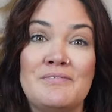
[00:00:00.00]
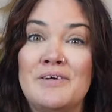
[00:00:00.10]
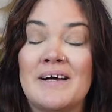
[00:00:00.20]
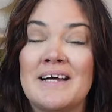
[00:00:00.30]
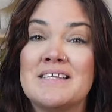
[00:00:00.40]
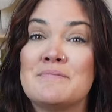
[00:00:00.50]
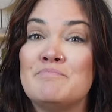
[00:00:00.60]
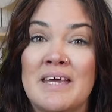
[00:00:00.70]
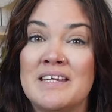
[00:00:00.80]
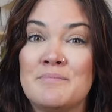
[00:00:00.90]
of you guys
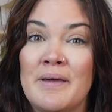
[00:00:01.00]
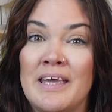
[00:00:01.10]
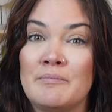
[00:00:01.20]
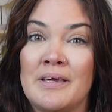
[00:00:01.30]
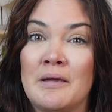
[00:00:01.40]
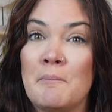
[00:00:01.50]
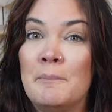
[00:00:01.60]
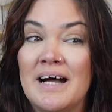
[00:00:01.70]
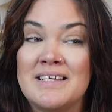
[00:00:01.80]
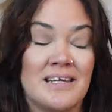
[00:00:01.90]
may debate me,
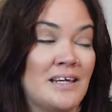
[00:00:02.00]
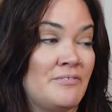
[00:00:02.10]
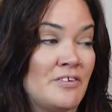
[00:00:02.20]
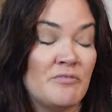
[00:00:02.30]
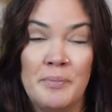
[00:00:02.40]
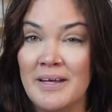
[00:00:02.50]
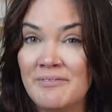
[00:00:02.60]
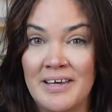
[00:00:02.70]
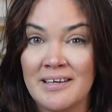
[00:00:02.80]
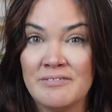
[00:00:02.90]
but if you've been a
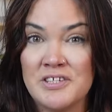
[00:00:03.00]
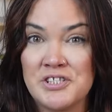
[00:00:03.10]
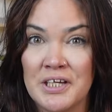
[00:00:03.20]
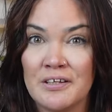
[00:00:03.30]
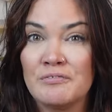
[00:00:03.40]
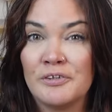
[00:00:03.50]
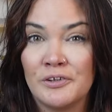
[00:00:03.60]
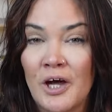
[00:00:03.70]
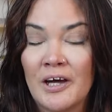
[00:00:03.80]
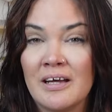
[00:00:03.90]
fan of this channel for
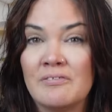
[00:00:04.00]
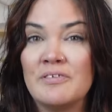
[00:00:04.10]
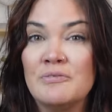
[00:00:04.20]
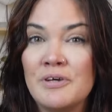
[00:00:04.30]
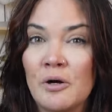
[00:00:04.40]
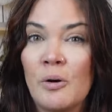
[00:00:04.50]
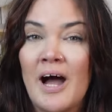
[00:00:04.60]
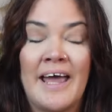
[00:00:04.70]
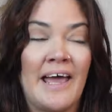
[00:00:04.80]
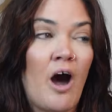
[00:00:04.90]
long enough, you know
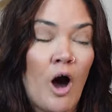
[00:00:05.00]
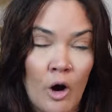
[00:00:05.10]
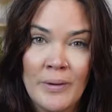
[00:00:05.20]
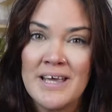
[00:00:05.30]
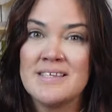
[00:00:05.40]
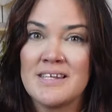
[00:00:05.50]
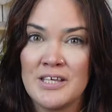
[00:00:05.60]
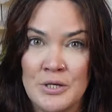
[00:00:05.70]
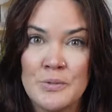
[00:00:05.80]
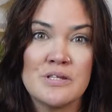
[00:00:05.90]
I always
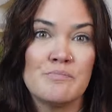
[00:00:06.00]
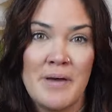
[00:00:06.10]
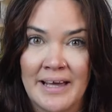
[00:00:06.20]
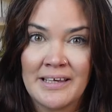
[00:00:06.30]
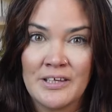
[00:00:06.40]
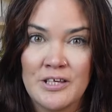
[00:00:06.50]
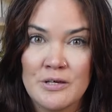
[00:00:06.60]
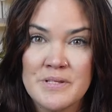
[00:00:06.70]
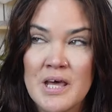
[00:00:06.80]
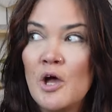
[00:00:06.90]
use packing
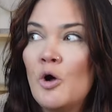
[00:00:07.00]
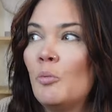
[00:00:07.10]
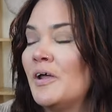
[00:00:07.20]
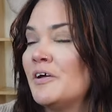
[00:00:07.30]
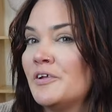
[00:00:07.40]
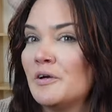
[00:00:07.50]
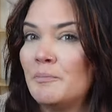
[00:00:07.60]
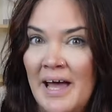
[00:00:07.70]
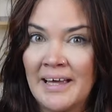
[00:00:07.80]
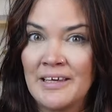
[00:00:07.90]
cubes. Whether they're
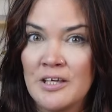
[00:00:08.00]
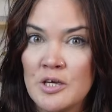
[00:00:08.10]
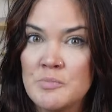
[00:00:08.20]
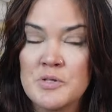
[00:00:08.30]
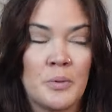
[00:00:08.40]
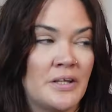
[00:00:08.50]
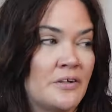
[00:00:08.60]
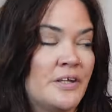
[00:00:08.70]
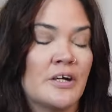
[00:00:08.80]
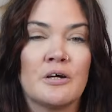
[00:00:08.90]
packing cubes,
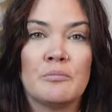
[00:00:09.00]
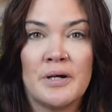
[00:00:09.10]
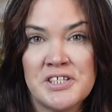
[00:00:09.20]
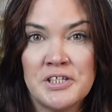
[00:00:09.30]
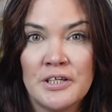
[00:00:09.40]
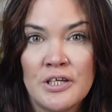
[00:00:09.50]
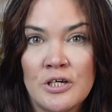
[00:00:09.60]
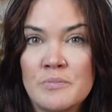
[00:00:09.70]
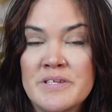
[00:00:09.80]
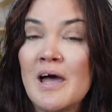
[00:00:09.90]
whether they're compression
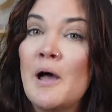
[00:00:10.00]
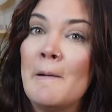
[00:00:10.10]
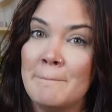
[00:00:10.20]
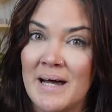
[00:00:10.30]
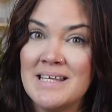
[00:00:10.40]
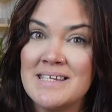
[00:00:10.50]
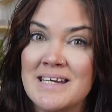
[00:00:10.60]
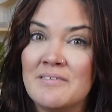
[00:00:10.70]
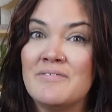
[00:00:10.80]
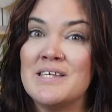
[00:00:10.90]
cubes, my
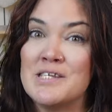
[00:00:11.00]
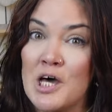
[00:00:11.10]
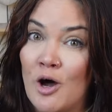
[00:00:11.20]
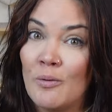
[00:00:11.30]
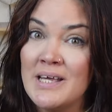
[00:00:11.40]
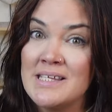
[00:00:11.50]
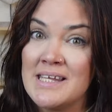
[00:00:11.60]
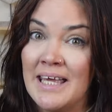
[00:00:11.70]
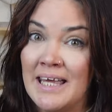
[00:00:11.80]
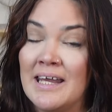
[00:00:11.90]
stuff is always
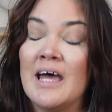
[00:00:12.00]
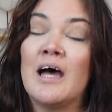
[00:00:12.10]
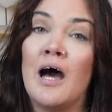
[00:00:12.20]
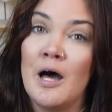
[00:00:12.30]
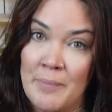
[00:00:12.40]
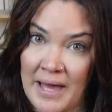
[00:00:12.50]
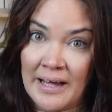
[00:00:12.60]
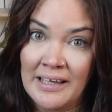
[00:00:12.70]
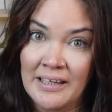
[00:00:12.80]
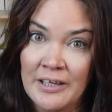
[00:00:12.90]
in a
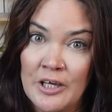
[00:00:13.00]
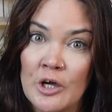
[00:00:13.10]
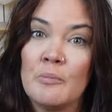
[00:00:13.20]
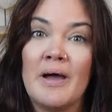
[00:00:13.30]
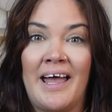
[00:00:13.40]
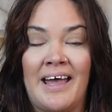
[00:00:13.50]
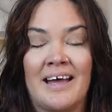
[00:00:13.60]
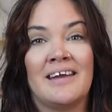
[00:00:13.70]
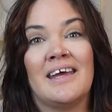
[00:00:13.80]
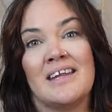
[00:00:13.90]
packing cube
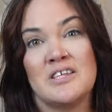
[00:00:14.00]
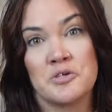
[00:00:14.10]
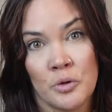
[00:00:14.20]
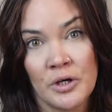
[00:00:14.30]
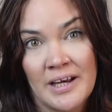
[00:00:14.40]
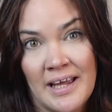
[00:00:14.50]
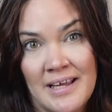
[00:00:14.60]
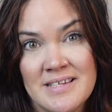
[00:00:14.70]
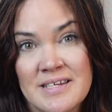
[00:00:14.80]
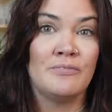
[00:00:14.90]
and it is
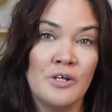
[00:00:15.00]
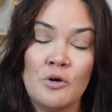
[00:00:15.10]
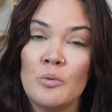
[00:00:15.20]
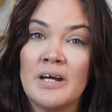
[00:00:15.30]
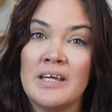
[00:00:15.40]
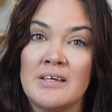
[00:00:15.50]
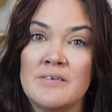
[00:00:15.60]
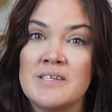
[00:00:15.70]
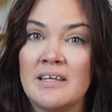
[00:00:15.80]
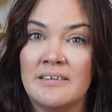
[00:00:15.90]
organized. If you don't wanna
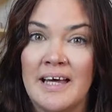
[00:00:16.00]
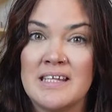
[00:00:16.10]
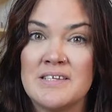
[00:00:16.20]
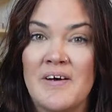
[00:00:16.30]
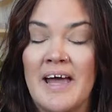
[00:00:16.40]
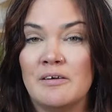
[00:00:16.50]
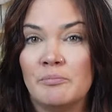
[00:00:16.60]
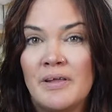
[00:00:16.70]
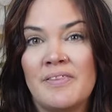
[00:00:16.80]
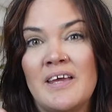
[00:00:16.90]
use it, that's fine,
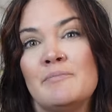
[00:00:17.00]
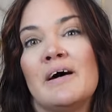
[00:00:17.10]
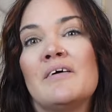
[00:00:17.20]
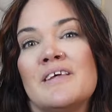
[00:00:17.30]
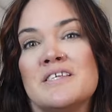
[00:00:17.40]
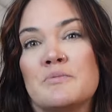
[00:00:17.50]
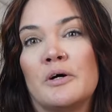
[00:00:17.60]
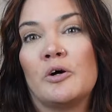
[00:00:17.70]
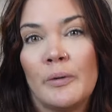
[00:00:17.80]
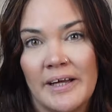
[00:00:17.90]
but think about this
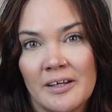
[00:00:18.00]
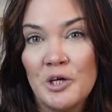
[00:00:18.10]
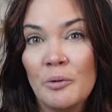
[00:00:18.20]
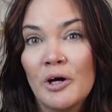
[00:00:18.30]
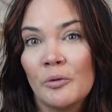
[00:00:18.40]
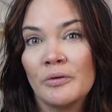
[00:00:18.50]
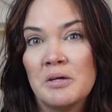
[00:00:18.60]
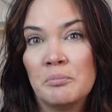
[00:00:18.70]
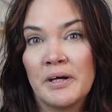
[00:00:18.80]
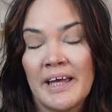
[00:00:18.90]
real quick. You are
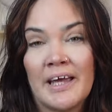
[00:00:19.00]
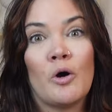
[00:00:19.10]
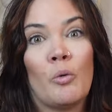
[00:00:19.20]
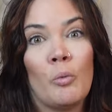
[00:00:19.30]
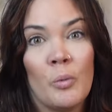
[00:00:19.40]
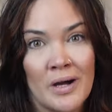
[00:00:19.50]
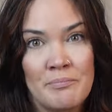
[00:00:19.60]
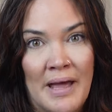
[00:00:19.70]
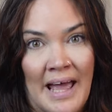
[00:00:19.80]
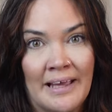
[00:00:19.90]
only bringing
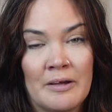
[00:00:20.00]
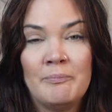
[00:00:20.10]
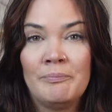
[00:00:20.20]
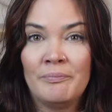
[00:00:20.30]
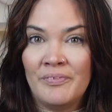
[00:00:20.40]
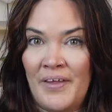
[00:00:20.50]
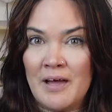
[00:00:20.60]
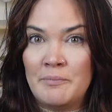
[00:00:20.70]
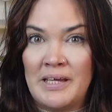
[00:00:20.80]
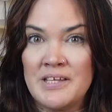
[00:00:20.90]
one bag.
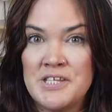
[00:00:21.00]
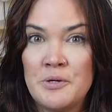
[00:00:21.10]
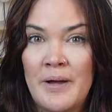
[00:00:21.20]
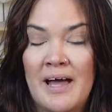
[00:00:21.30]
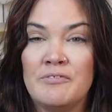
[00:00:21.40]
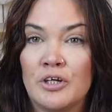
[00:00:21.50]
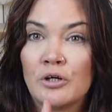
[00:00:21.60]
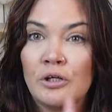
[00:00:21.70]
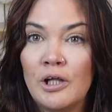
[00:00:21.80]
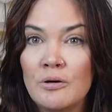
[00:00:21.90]
That means you have your
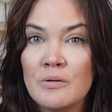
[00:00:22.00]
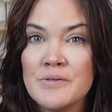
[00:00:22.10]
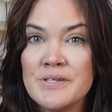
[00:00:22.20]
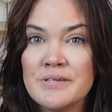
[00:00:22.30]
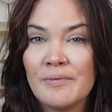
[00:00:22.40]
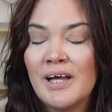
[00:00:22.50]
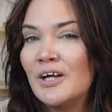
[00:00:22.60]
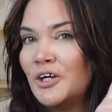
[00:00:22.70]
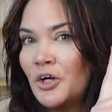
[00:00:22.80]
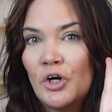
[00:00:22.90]
clothes,
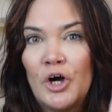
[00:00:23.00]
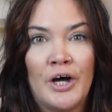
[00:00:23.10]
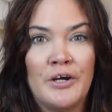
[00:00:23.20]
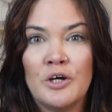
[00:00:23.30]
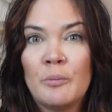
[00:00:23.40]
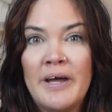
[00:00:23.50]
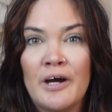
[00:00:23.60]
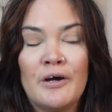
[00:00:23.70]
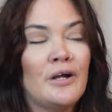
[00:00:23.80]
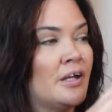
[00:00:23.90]
your
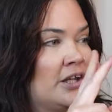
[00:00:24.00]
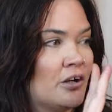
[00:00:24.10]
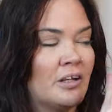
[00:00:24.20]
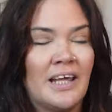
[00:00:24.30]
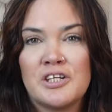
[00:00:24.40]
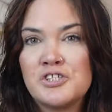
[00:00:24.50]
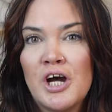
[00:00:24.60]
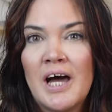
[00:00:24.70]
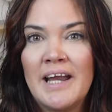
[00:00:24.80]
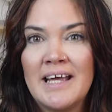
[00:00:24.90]
underwear, your
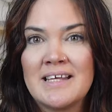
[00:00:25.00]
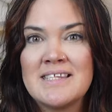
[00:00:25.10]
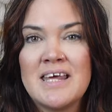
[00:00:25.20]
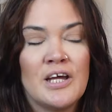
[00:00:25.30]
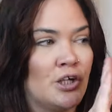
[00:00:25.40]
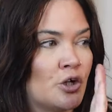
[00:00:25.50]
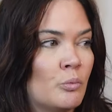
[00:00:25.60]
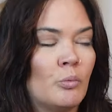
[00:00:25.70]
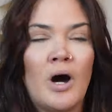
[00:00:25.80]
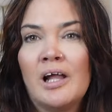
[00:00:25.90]
electronics, your
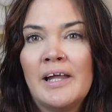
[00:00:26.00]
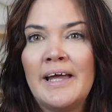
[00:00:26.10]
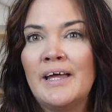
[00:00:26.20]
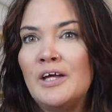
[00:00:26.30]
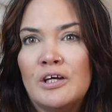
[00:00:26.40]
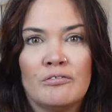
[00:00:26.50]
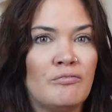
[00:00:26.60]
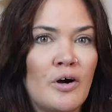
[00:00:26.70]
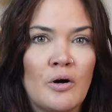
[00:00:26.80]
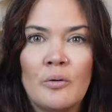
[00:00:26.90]
wallet, your
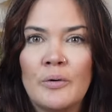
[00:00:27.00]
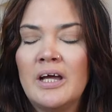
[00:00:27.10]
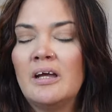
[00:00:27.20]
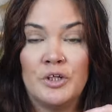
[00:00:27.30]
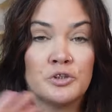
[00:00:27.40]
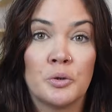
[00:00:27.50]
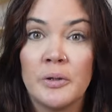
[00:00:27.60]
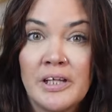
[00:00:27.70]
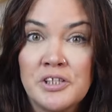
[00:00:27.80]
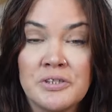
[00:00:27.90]
phone, your
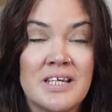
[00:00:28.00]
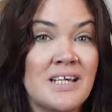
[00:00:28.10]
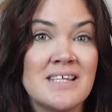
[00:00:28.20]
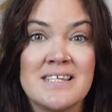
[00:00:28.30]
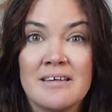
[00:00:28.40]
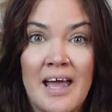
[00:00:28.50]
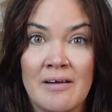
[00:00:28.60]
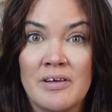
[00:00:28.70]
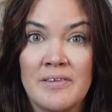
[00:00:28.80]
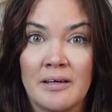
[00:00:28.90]
toiletries,
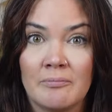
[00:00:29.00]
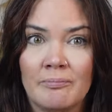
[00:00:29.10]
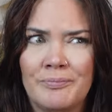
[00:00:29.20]
everything.